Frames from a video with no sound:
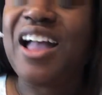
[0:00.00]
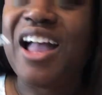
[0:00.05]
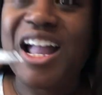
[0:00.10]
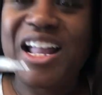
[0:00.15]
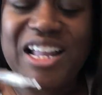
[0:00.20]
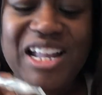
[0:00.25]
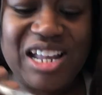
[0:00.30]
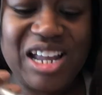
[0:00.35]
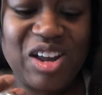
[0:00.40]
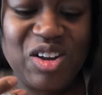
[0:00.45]
I
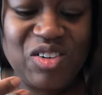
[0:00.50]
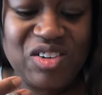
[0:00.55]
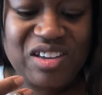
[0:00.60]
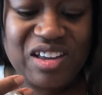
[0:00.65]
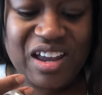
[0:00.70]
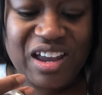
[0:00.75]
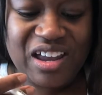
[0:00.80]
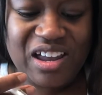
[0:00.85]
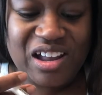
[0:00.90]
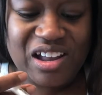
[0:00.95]
didn't even
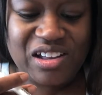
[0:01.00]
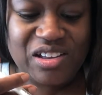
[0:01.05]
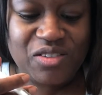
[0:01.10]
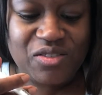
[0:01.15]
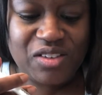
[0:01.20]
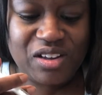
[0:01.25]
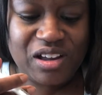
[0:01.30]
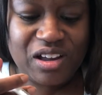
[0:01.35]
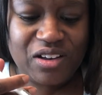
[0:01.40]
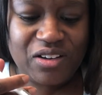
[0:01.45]
take all of
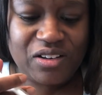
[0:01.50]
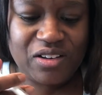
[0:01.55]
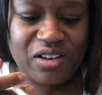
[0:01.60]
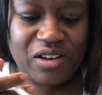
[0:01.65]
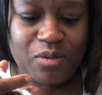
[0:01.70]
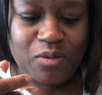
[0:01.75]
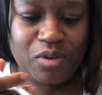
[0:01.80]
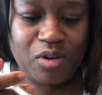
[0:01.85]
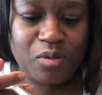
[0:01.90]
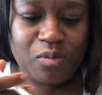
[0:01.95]
it out, so
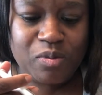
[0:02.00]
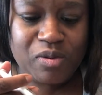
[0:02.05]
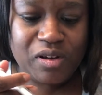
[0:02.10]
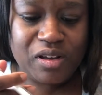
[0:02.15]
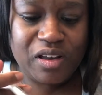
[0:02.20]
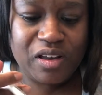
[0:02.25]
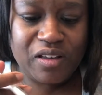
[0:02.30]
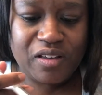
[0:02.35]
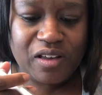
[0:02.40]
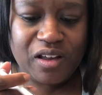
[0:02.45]
I'm gonna put
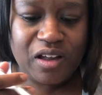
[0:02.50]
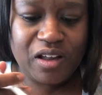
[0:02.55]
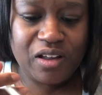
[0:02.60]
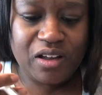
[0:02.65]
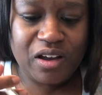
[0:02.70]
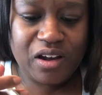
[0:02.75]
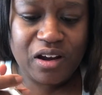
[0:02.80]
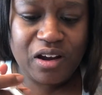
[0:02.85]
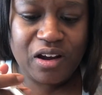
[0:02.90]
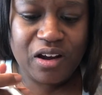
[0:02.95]
this all
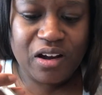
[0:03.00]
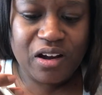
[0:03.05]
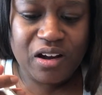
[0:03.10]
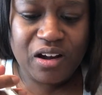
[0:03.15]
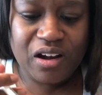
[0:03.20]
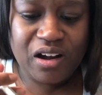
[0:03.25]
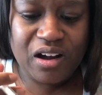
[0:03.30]
in here.